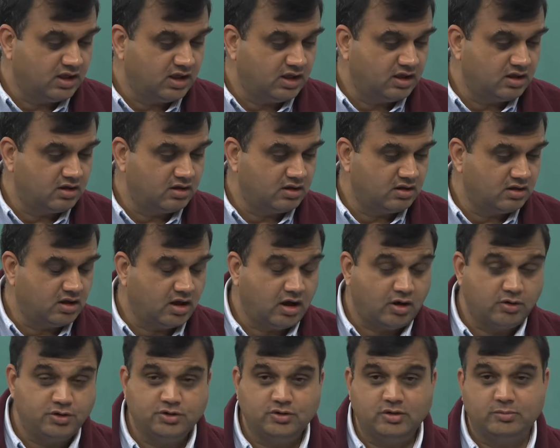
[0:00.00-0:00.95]

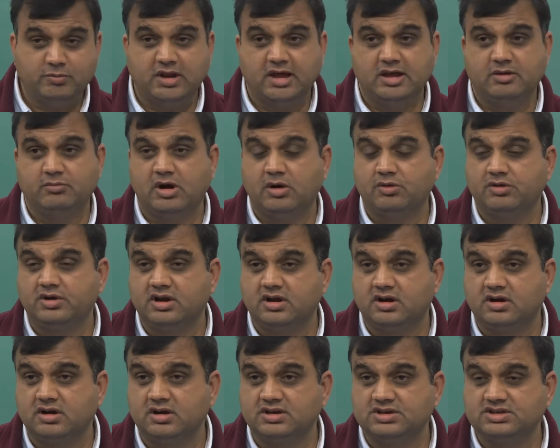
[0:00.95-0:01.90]
how do you apply boundary
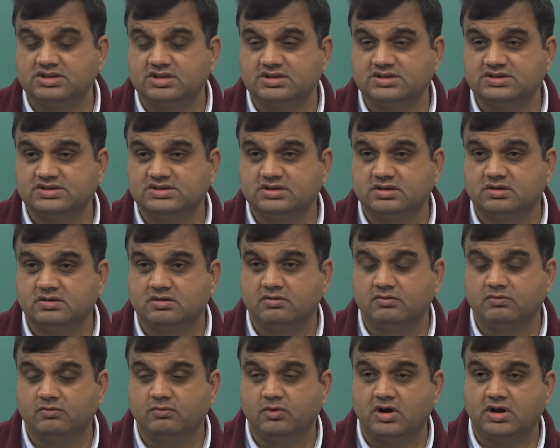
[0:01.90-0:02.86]
conditions,
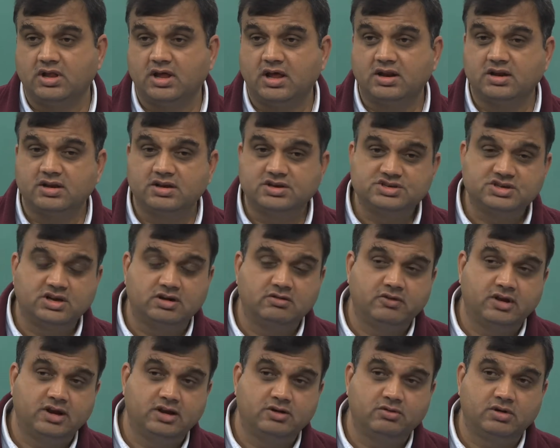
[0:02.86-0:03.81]
what are initial
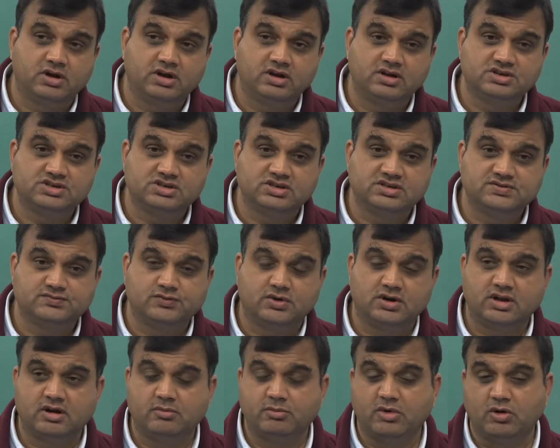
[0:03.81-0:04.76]
value conditions,
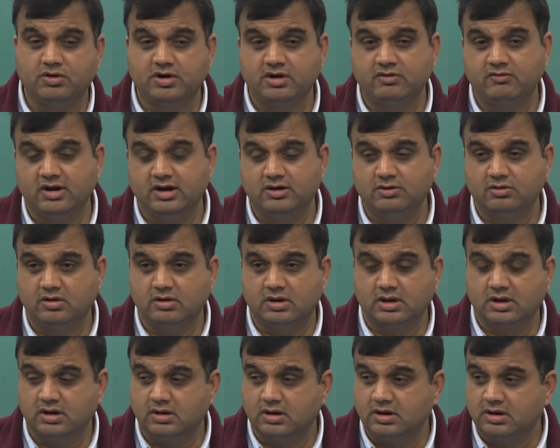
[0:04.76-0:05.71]
what are boundary value
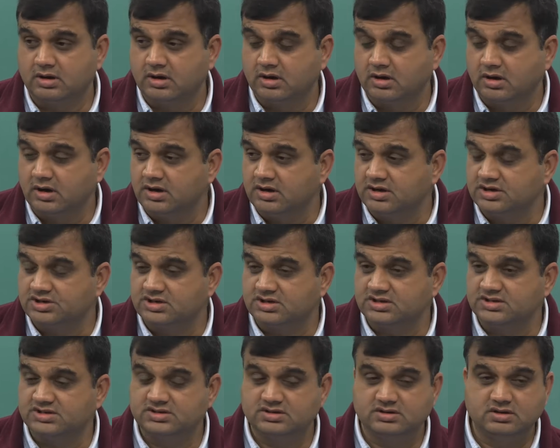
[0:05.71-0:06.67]

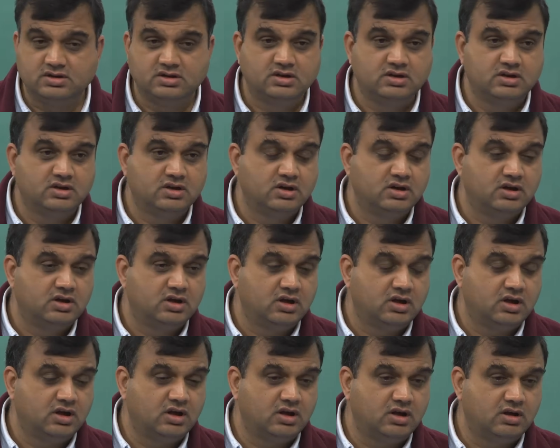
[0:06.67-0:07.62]
conditions,
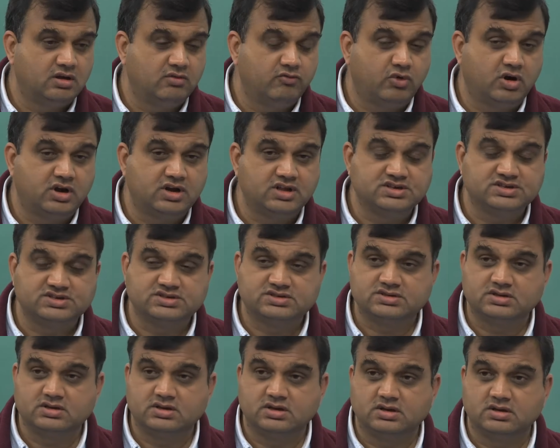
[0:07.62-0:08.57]
what
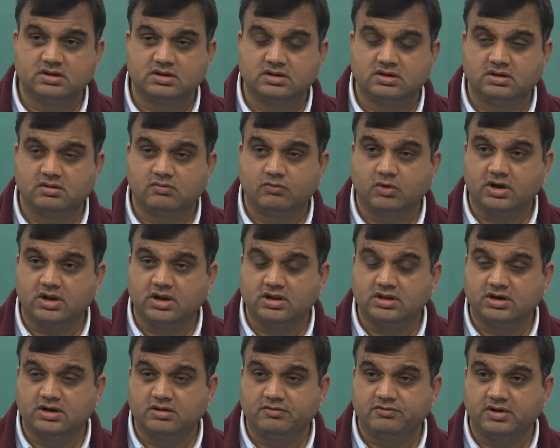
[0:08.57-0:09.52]
are
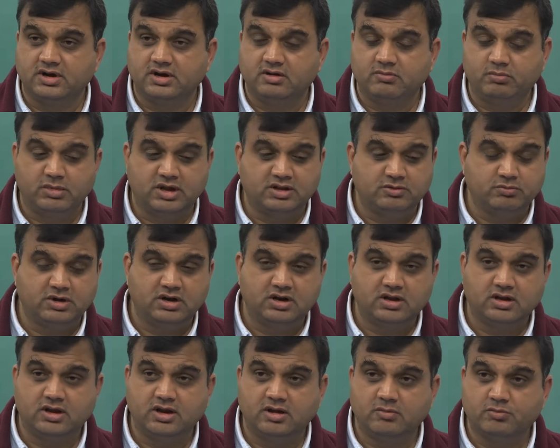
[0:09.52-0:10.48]
the different
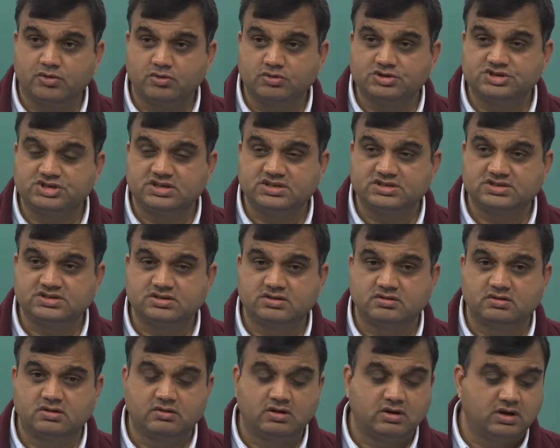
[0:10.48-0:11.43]
mathematical approaches
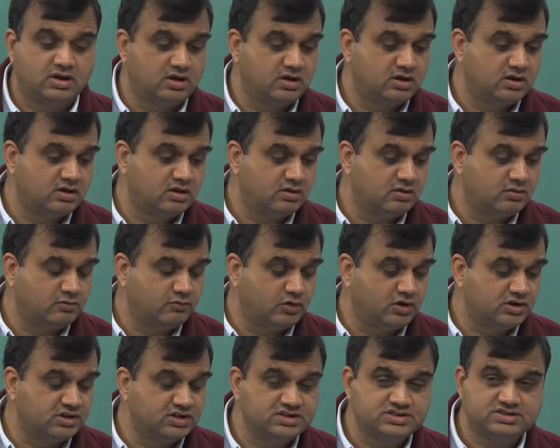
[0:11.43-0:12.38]

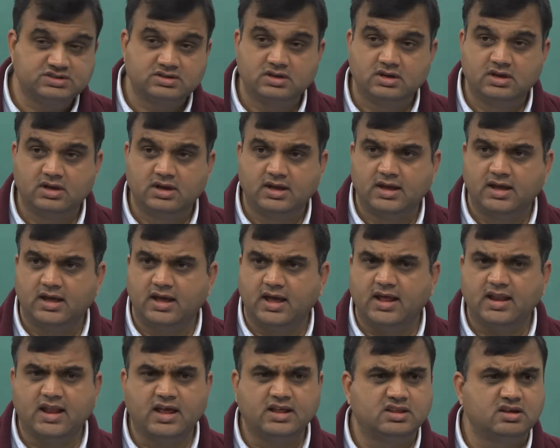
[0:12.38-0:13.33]
for this.
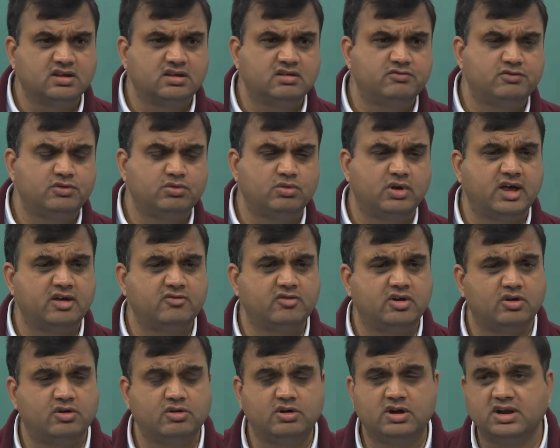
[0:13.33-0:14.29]
And I think if you have a
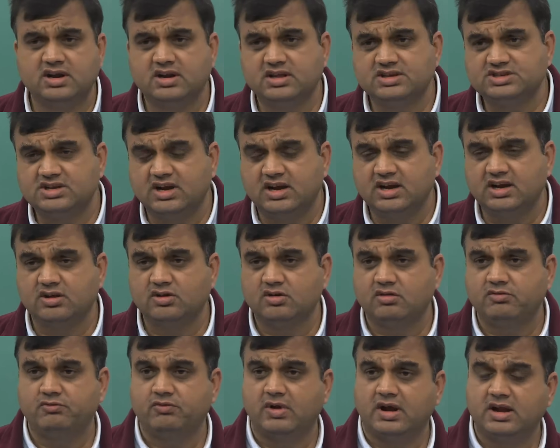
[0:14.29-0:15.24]
good understanding
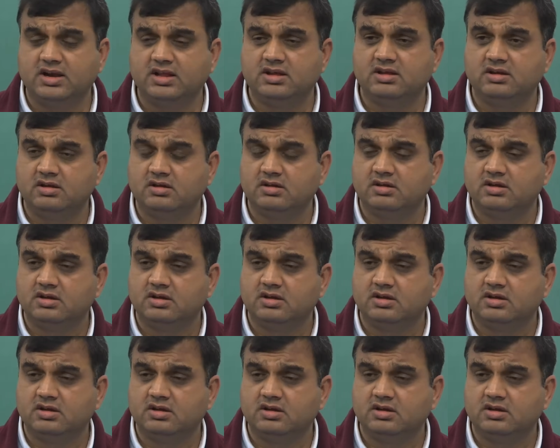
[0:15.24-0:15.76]
of 1D